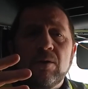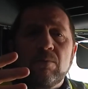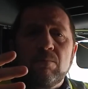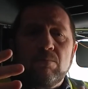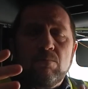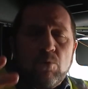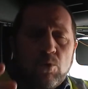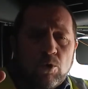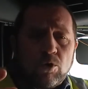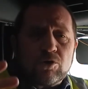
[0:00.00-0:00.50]

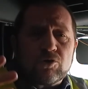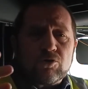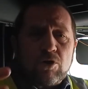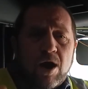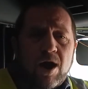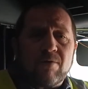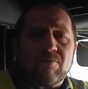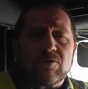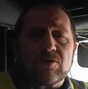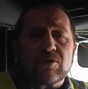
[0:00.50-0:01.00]
more
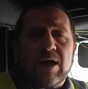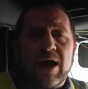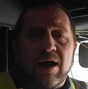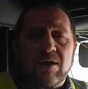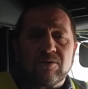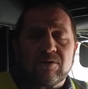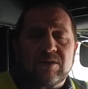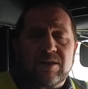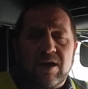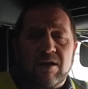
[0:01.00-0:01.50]
drivers
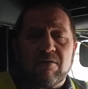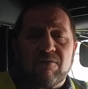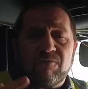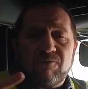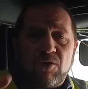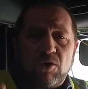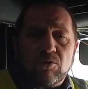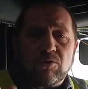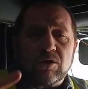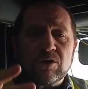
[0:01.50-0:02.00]
out there
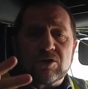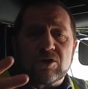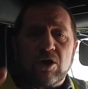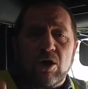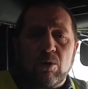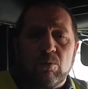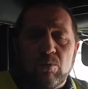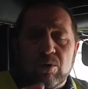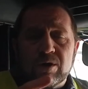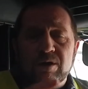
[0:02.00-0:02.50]
focus
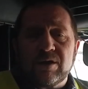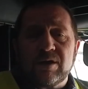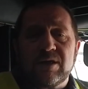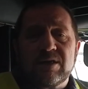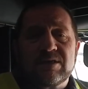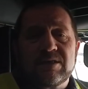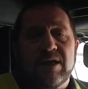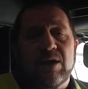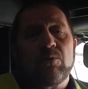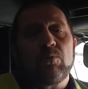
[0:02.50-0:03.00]
on what it
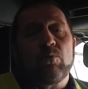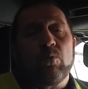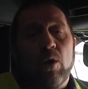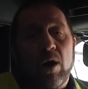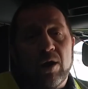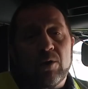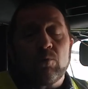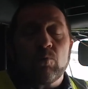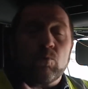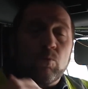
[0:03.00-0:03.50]
is they
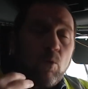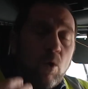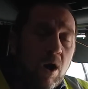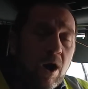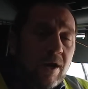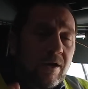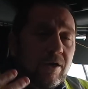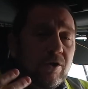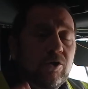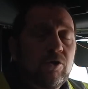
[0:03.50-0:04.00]
want.
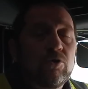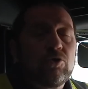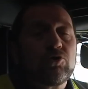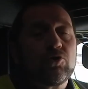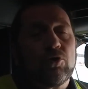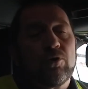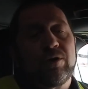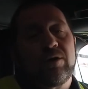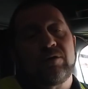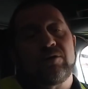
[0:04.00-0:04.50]
Why are you
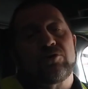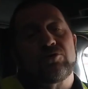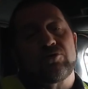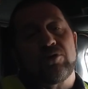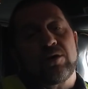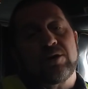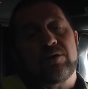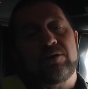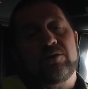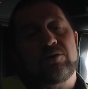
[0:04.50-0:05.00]
joining the
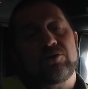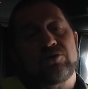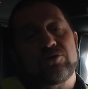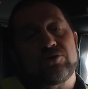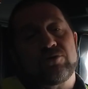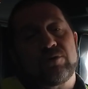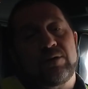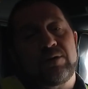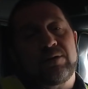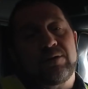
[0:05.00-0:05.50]
trucking
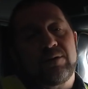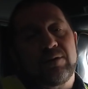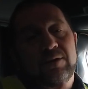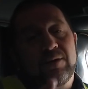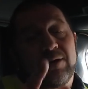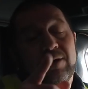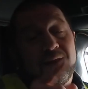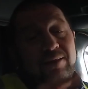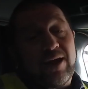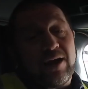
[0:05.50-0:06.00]
industry?
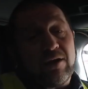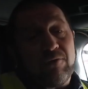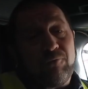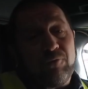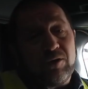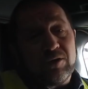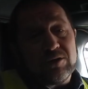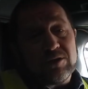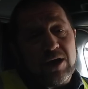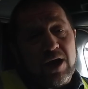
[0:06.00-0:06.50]
Thank you
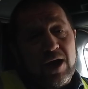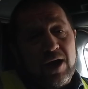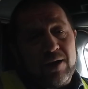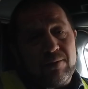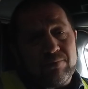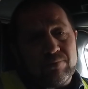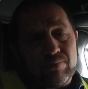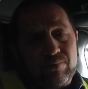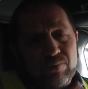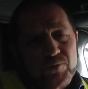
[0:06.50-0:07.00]
for your
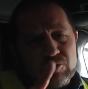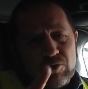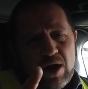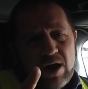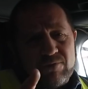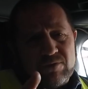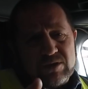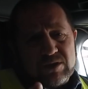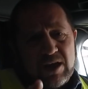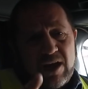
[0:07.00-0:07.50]
time.
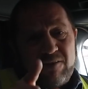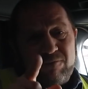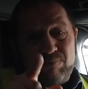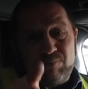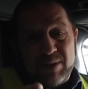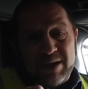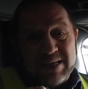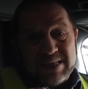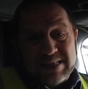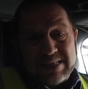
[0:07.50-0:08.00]
Drive safe.
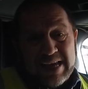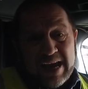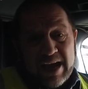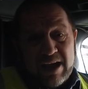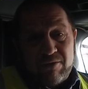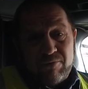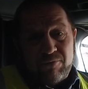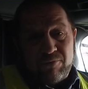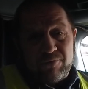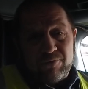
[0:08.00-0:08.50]
Be
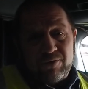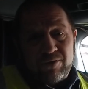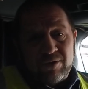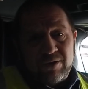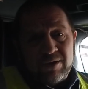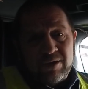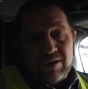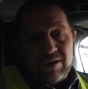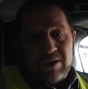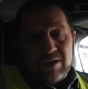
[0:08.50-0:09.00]
safe.
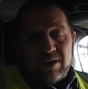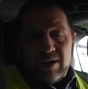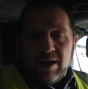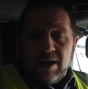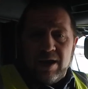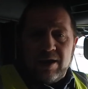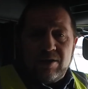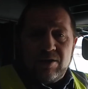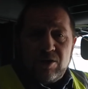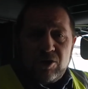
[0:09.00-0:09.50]

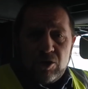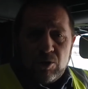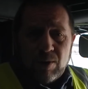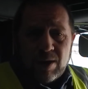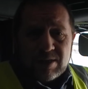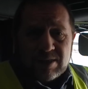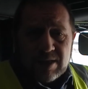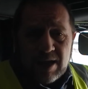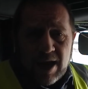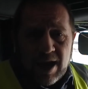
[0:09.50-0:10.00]
And
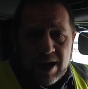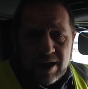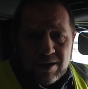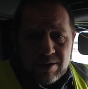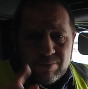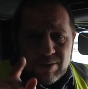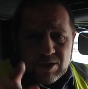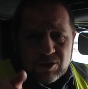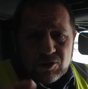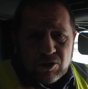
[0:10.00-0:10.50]
USA,
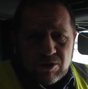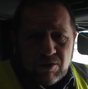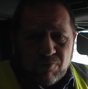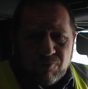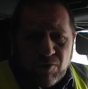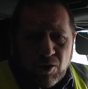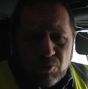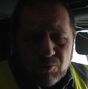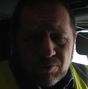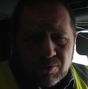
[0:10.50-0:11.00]
make sure you're
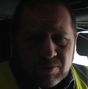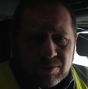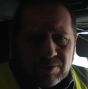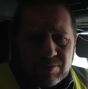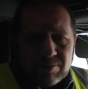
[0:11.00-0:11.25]
voting.